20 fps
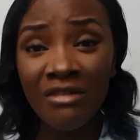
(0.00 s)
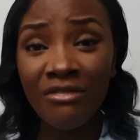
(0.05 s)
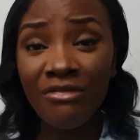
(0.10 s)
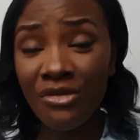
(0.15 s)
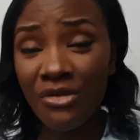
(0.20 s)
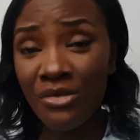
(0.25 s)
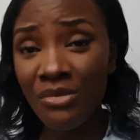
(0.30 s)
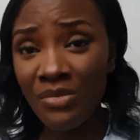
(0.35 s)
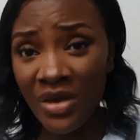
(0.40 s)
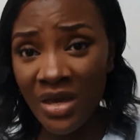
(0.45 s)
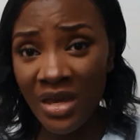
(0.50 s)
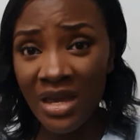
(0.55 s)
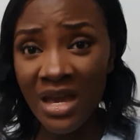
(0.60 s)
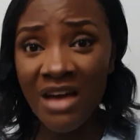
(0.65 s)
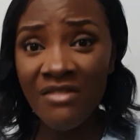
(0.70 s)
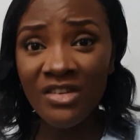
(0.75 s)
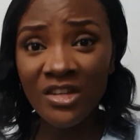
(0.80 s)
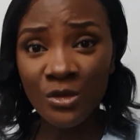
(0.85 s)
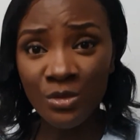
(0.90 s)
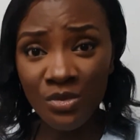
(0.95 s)
For me,
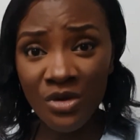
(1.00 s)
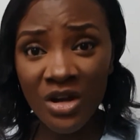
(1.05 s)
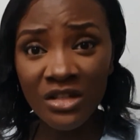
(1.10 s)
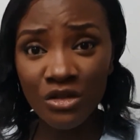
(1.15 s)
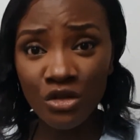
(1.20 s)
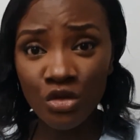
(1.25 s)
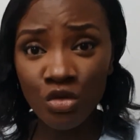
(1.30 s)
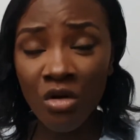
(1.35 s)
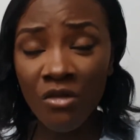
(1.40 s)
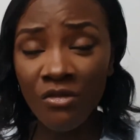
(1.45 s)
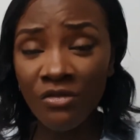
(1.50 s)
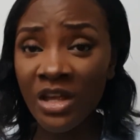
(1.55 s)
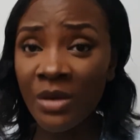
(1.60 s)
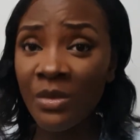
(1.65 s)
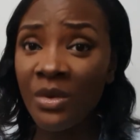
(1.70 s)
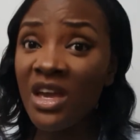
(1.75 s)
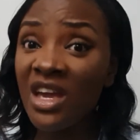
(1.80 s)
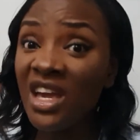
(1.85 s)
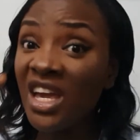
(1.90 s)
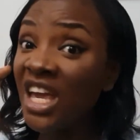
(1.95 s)
I've experienced the two of them.
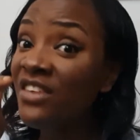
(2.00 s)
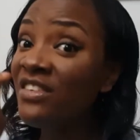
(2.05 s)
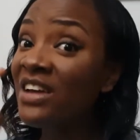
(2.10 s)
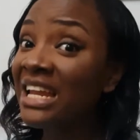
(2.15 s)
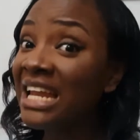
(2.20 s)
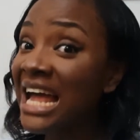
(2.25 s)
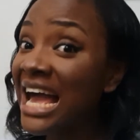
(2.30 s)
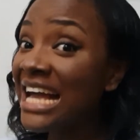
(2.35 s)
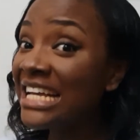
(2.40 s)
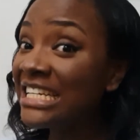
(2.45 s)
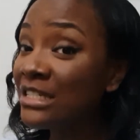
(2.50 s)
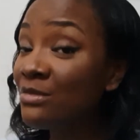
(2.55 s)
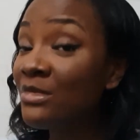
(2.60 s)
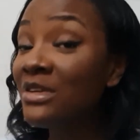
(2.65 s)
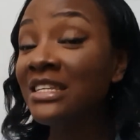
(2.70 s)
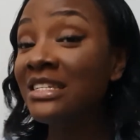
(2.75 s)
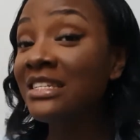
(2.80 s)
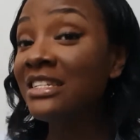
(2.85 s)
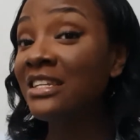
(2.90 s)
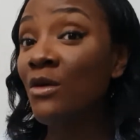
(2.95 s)
If you had asked me
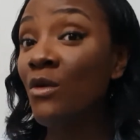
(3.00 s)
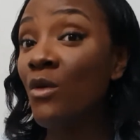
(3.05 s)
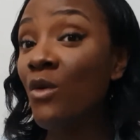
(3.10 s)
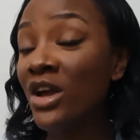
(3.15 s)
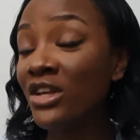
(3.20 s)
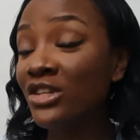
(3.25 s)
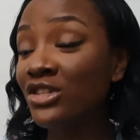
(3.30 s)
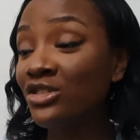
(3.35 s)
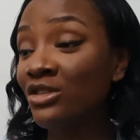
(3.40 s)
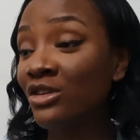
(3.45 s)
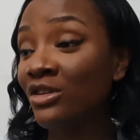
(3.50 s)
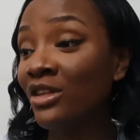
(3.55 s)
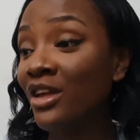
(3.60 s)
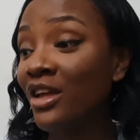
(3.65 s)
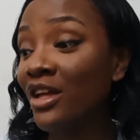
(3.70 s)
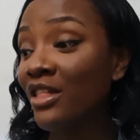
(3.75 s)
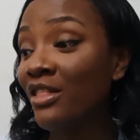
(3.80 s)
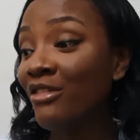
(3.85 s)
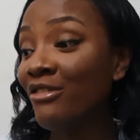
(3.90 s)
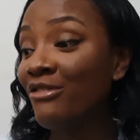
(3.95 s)
this same question,
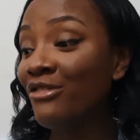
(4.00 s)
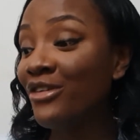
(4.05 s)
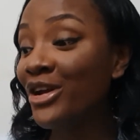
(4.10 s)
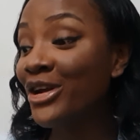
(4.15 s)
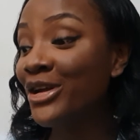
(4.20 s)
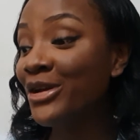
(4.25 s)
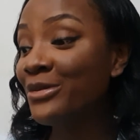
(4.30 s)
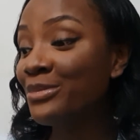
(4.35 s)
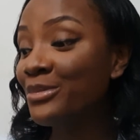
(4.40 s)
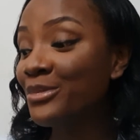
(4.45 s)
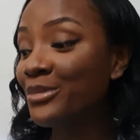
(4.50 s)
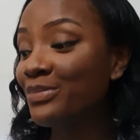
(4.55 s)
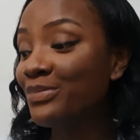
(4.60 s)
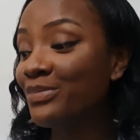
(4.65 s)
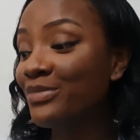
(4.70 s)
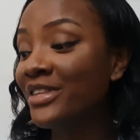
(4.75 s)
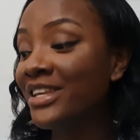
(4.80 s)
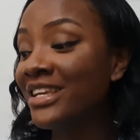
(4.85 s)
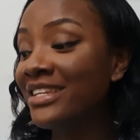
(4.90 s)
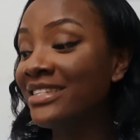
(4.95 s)

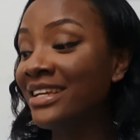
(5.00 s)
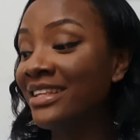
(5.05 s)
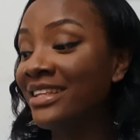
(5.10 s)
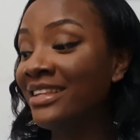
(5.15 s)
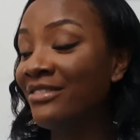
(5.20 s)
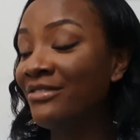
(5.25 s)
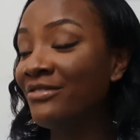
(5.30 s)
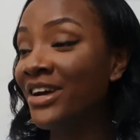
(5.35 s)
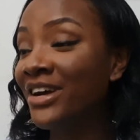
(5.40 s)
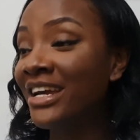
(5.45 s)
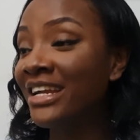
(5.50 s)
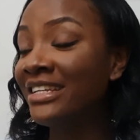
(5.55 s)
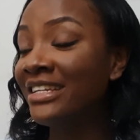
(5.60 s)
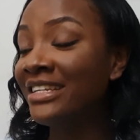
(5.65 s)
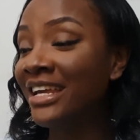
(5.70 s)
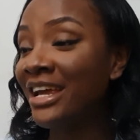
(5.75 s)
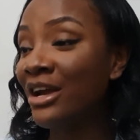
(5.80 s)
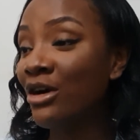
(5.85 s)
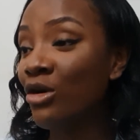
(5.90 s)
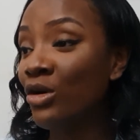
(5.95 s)
let's say the very
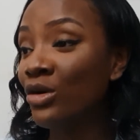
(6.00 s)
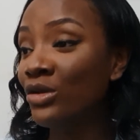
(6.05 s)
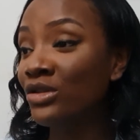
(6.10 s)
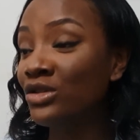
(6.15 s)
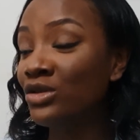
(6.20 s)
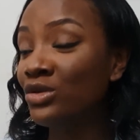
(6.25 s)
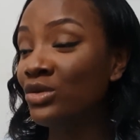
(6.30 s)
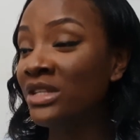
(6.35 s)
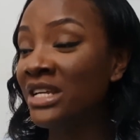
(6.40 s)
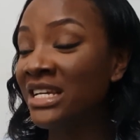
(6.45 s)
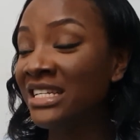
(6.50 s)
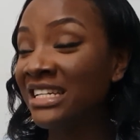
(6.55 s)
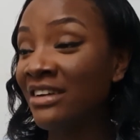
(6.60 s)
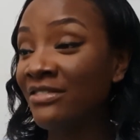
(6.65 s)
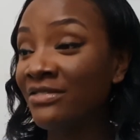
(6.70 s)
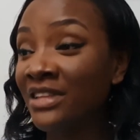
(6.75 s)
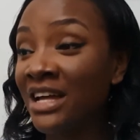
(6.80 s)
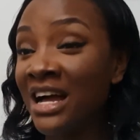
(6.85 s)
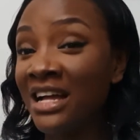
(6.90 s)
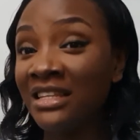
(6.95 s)
day or 2 days
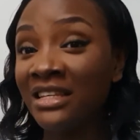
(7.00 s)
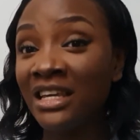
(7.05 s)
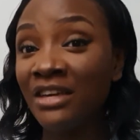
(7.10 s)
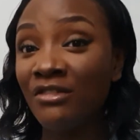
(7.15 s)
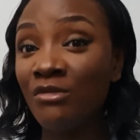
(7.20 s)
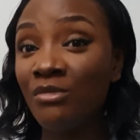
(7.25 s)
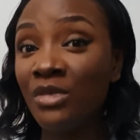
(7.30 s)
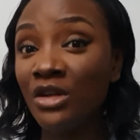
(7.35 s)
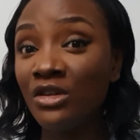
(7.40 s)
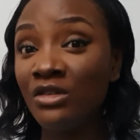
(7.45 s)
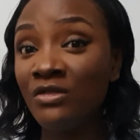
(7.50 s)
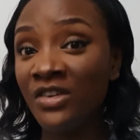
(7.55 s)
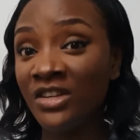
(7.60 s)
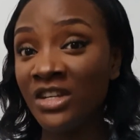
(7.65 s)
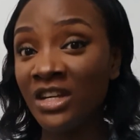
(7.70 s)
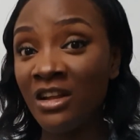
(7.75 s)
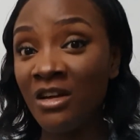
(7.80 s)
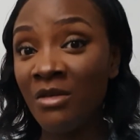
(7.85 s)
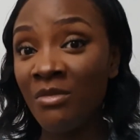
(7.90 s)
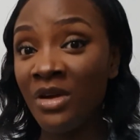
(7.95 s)
after I'd given birth to
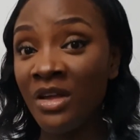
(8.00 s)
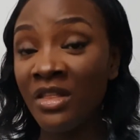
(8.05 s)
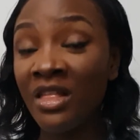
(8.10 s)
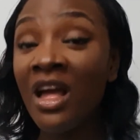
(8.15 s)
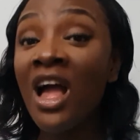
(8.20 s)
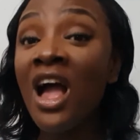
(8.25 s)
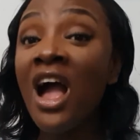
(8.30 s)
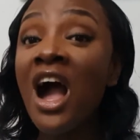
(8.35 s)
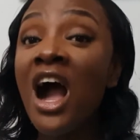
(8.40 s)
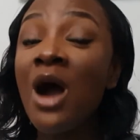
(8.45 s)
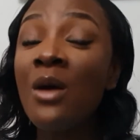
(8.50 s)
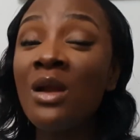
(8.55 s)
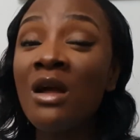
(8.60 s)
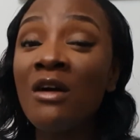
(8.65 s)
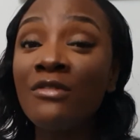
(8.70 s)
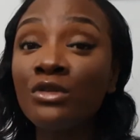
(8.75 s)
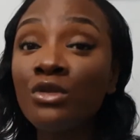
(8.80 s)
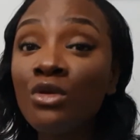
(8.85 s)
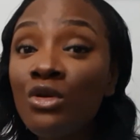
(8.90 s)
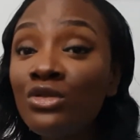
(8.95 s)
vaginal birth, I would
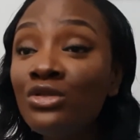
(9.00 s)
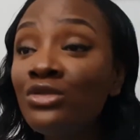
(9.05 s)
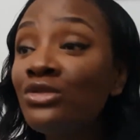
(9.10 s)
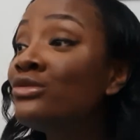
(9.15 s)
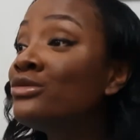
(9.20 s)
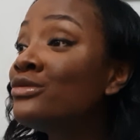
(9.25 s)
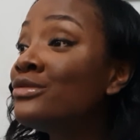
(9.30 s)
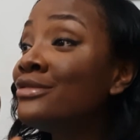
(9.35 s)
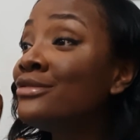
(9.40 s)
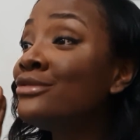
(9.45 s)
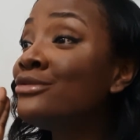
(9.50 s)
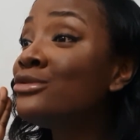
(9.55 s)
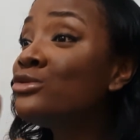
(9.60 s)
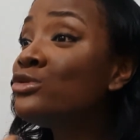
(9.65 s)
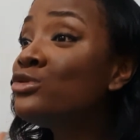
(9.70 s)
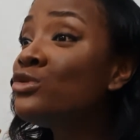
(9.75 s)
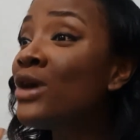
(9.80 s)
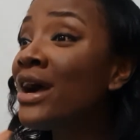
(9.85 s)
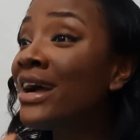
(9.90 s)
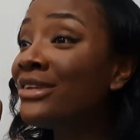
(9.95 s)
have told you
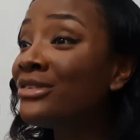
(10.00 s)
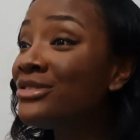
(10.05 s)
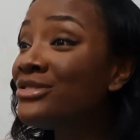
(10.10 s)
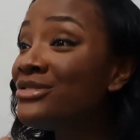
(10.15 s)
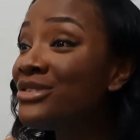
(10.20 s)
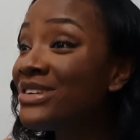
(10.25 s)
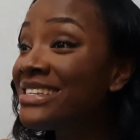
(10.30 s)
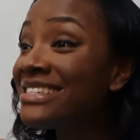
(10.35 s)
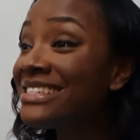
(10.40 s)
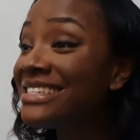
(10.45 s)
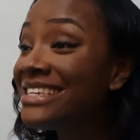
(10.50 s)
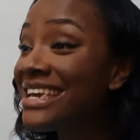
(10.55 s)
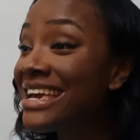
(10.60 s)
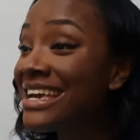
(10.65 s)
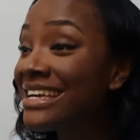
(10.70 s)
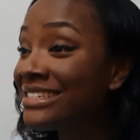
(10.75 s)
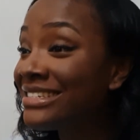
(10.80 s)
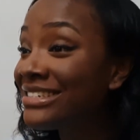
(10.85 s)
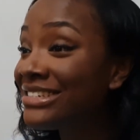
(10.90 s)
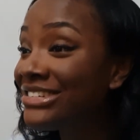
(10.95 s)
to go and do your
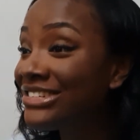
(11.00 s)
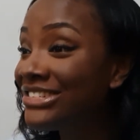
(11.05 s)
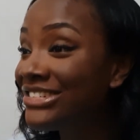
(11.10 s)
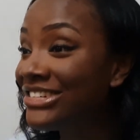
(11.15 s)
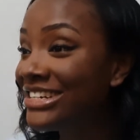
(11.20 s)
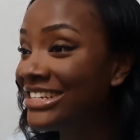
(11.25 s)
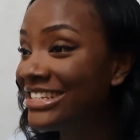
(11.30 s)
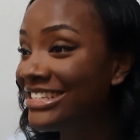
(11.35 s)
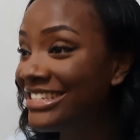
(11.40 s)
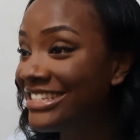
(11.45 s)
CS straight.